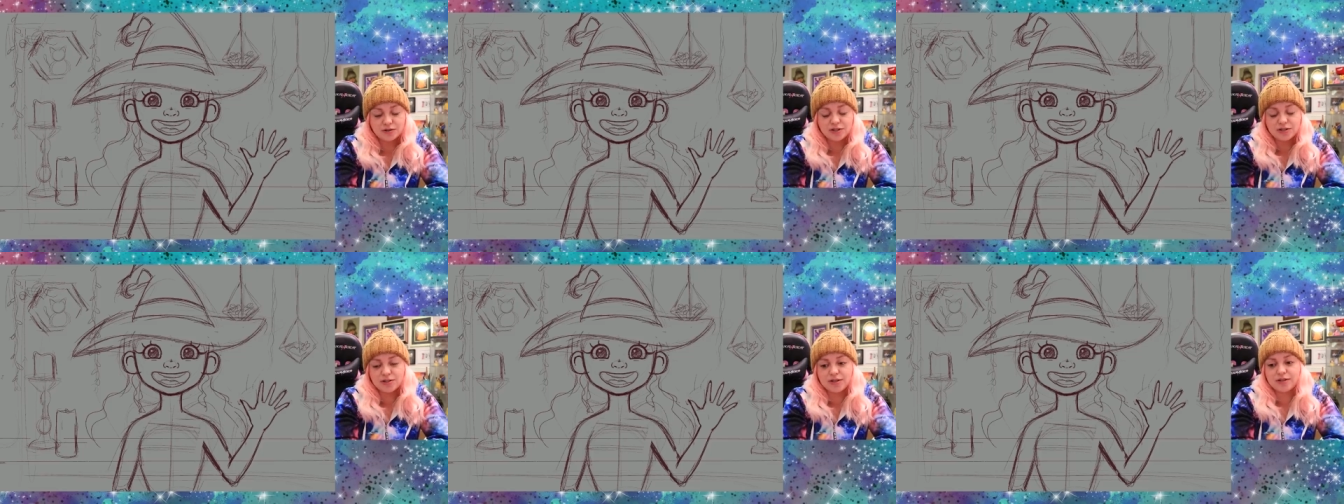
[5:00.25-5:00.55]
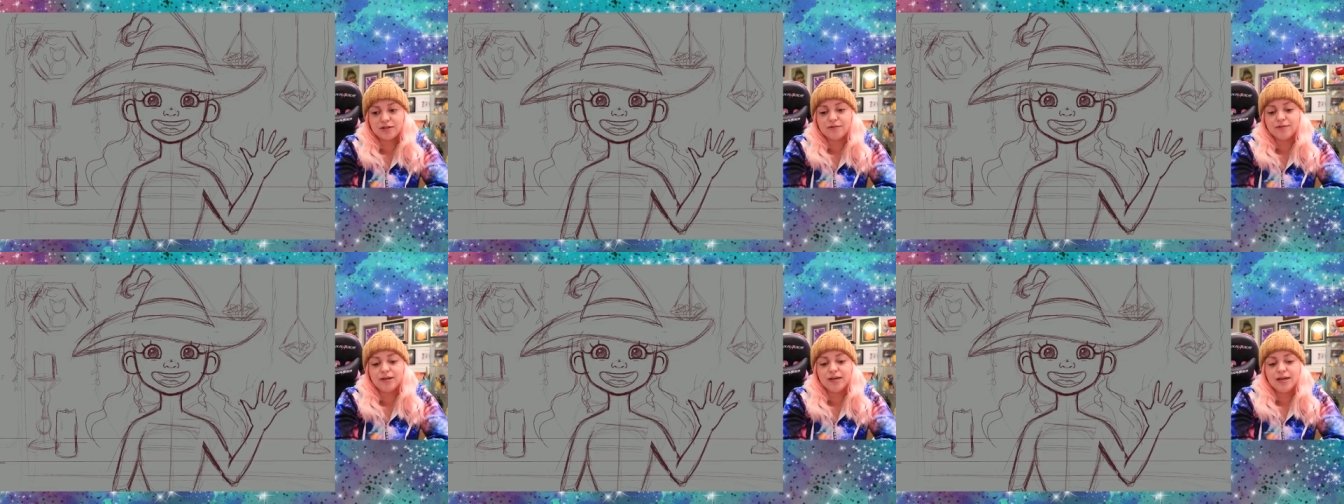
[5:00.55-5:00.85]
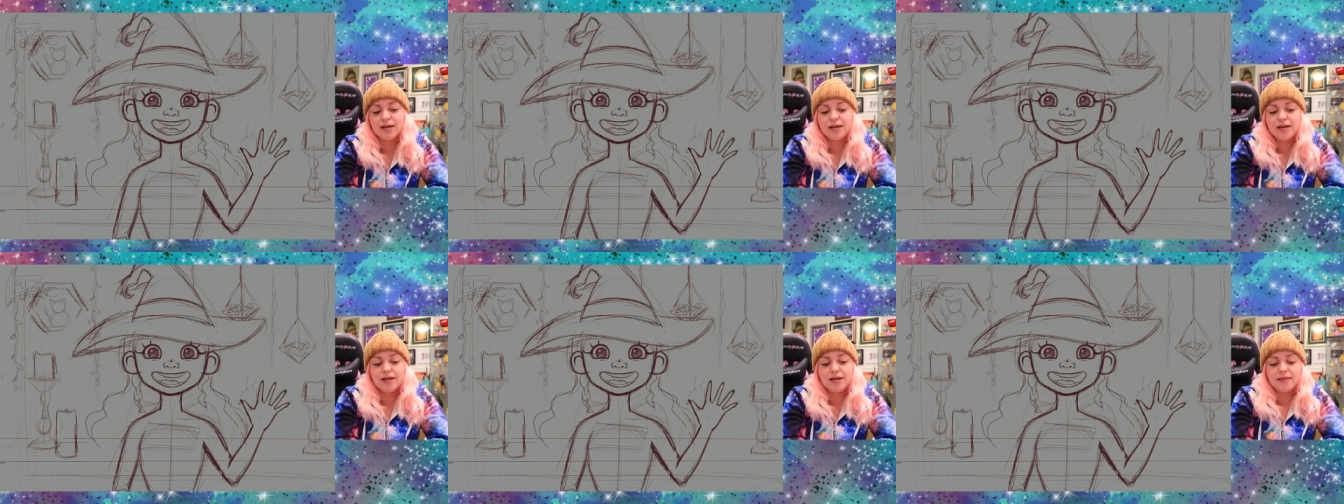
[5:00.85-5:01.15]
So
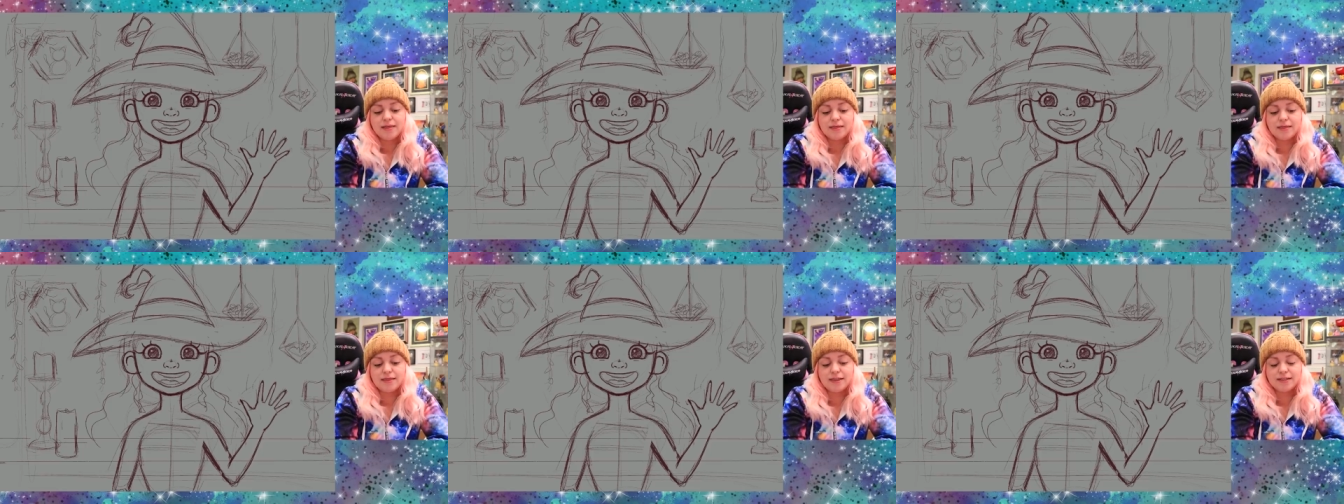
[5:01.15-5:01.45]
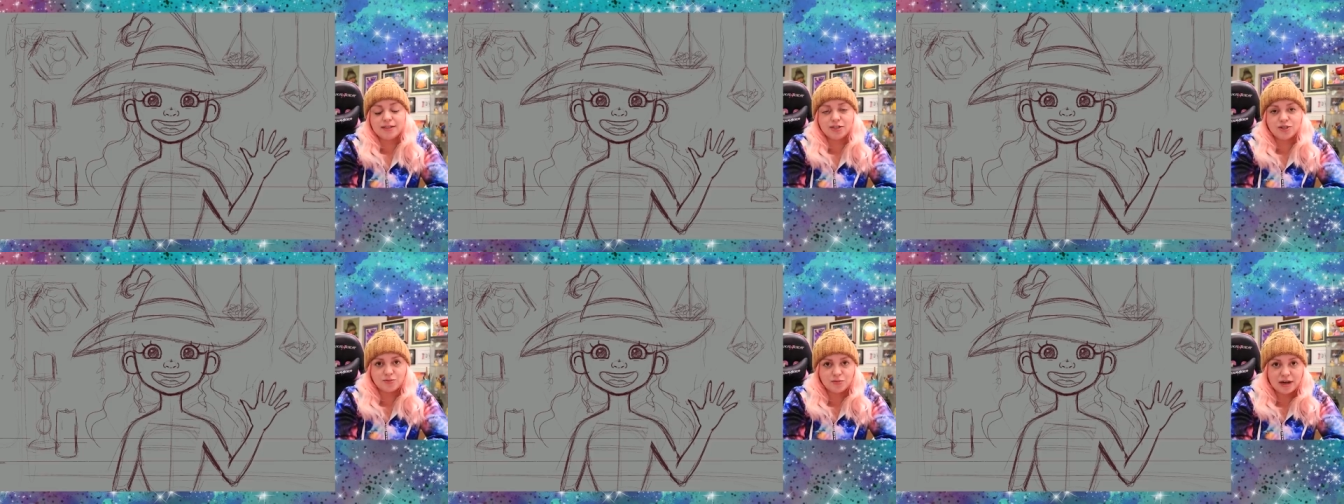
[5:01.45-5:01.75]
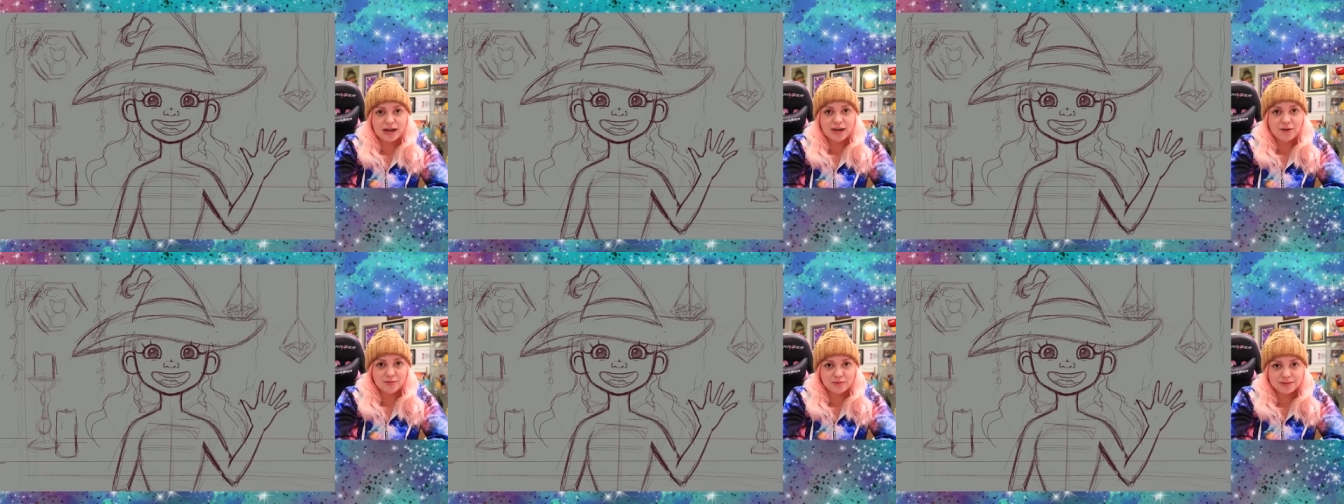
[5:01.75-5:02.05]
this is
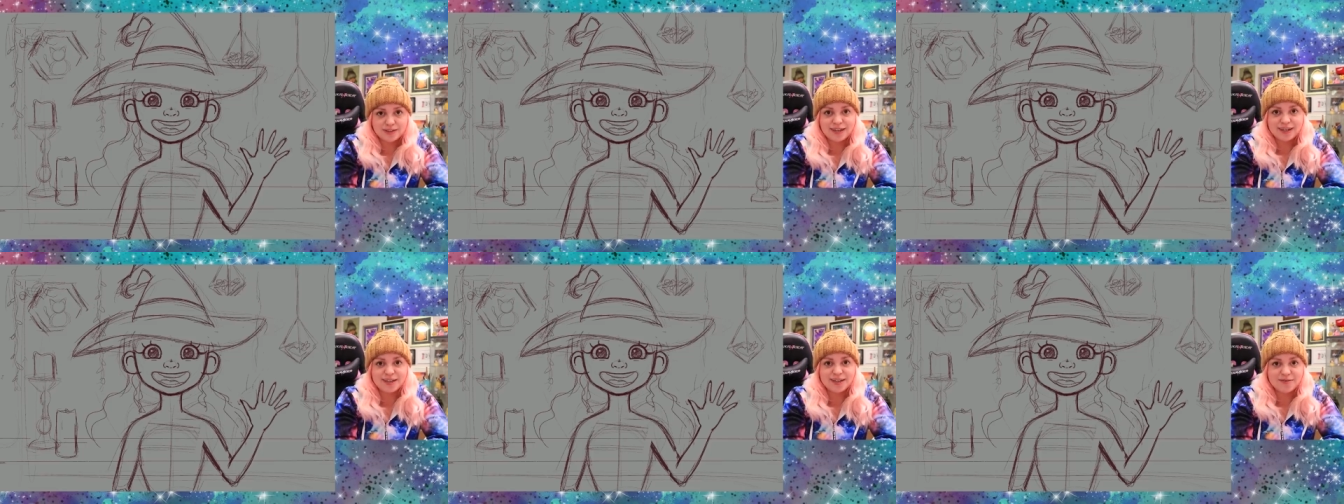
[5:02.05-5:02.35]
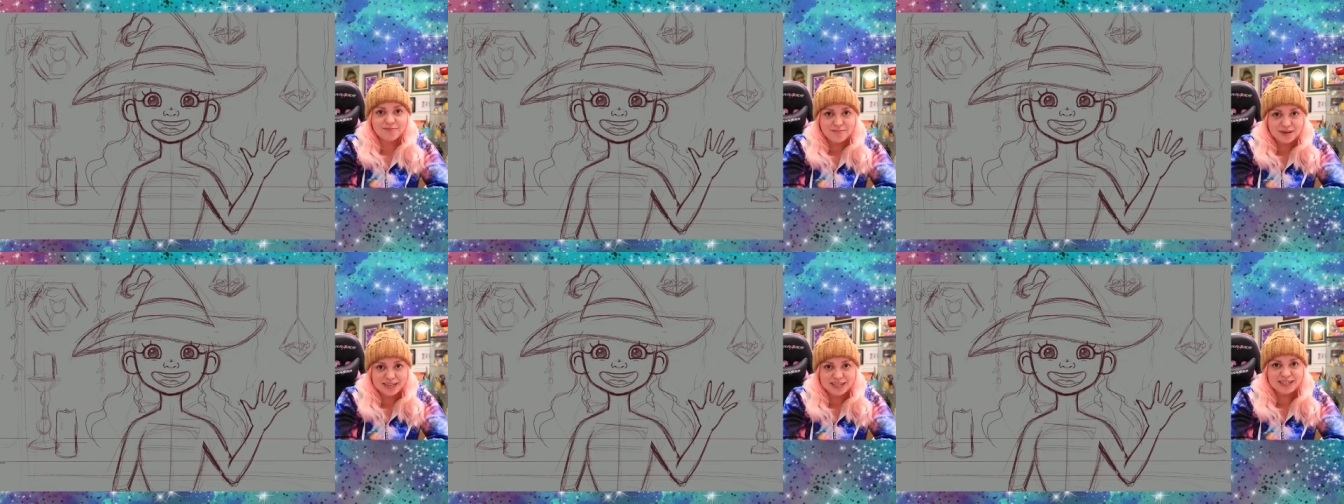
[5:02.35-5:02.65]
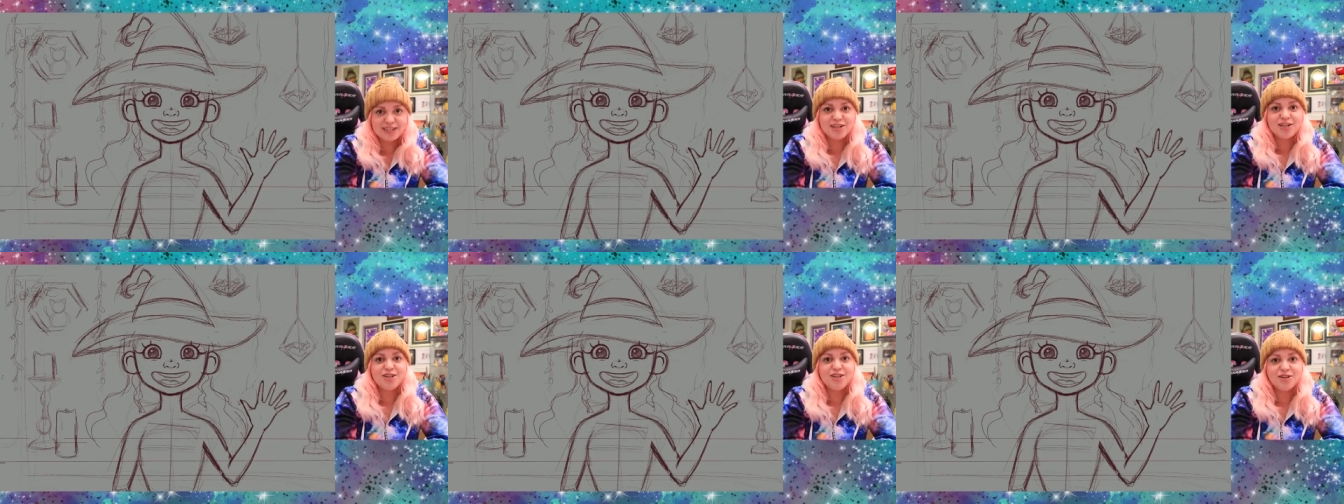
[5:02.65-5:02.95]
why I will not
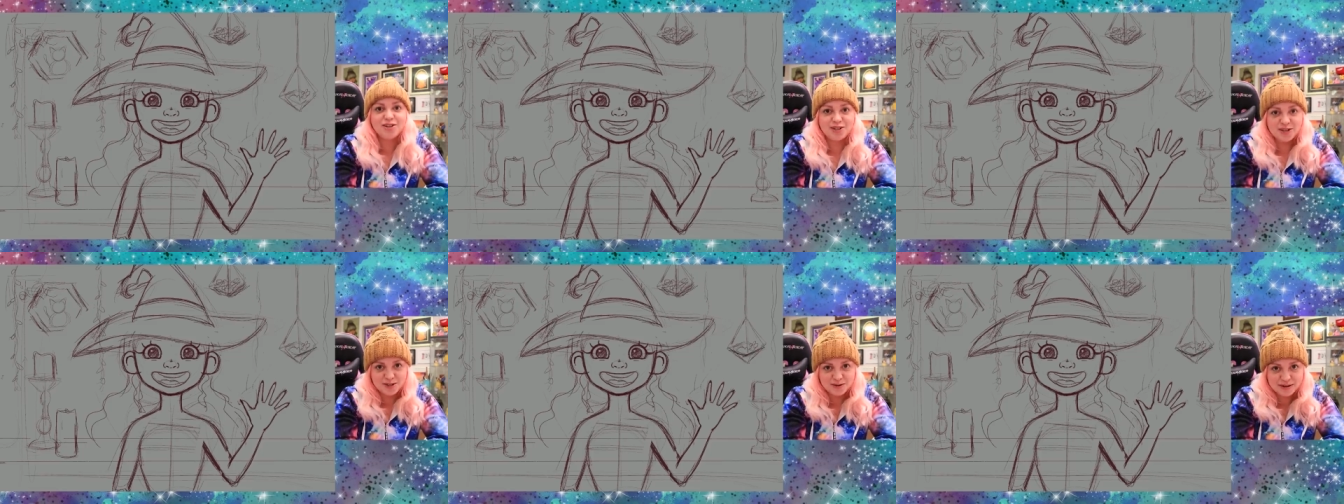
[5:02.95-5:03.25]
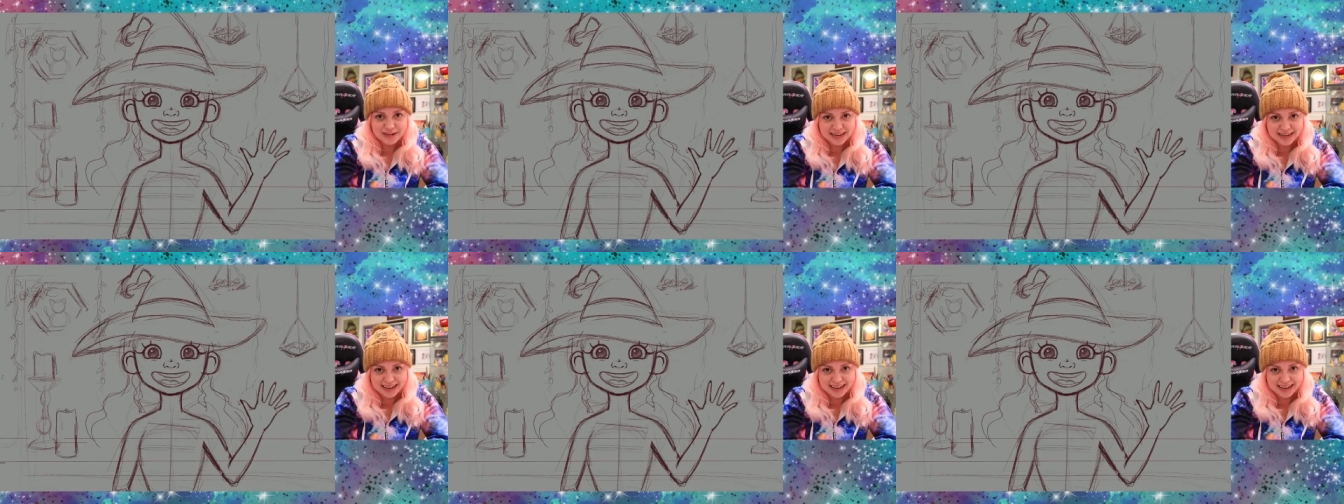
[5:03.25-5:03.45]
commit to a